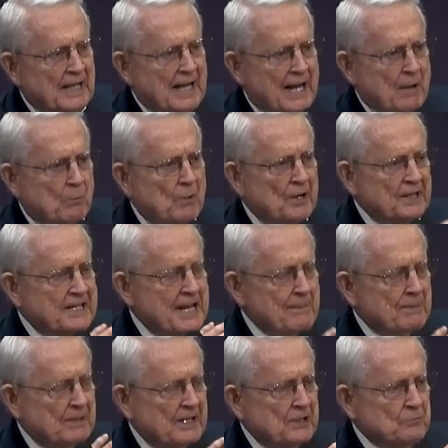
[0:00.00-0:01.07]
I want to
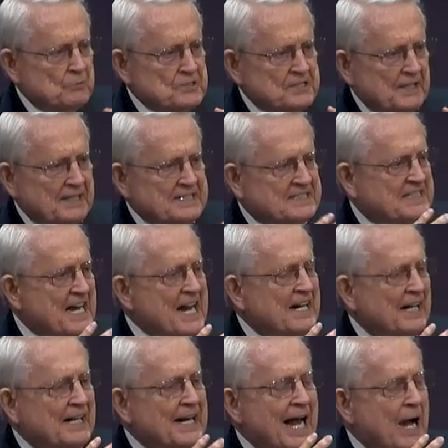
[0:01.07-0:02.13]
keep it interesting.
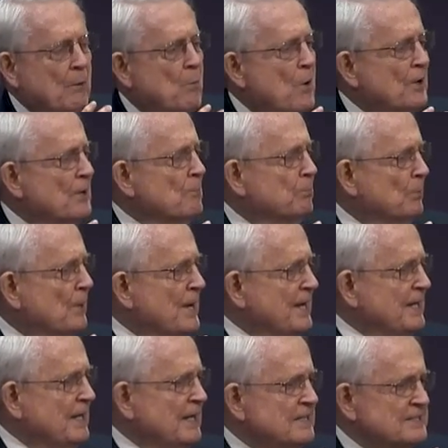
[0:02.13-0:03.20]
Second, I want to
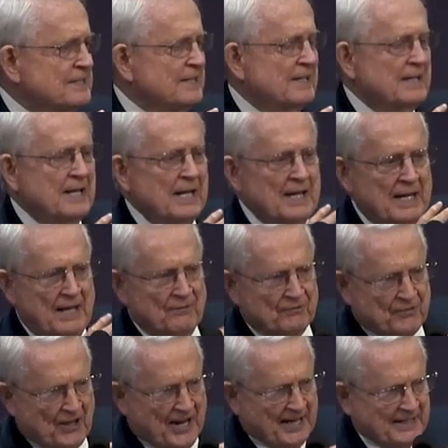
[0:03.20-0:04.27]
bring
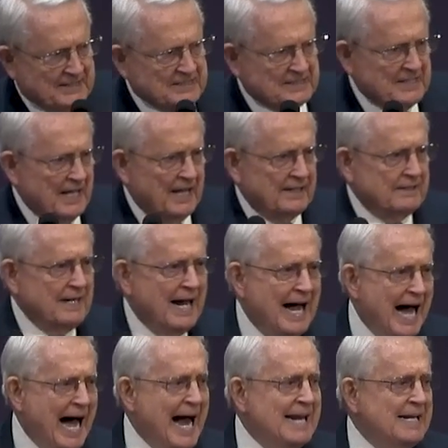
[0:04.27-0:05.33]
things that
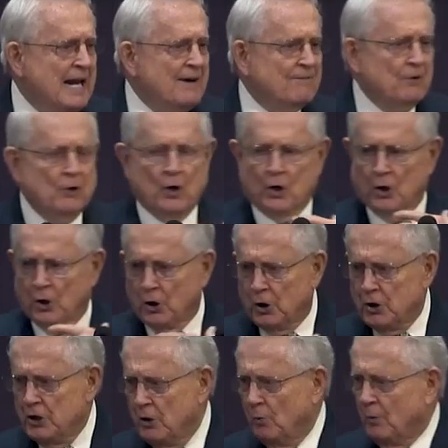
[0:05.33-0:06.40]
I never
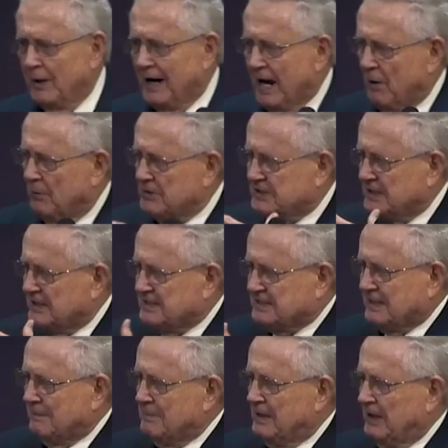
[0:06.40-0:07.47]
heard when I was at
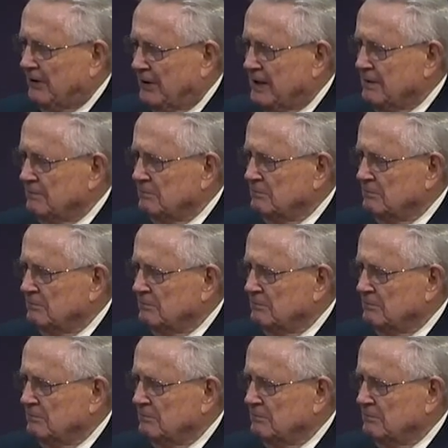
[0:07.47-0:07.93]
seminary.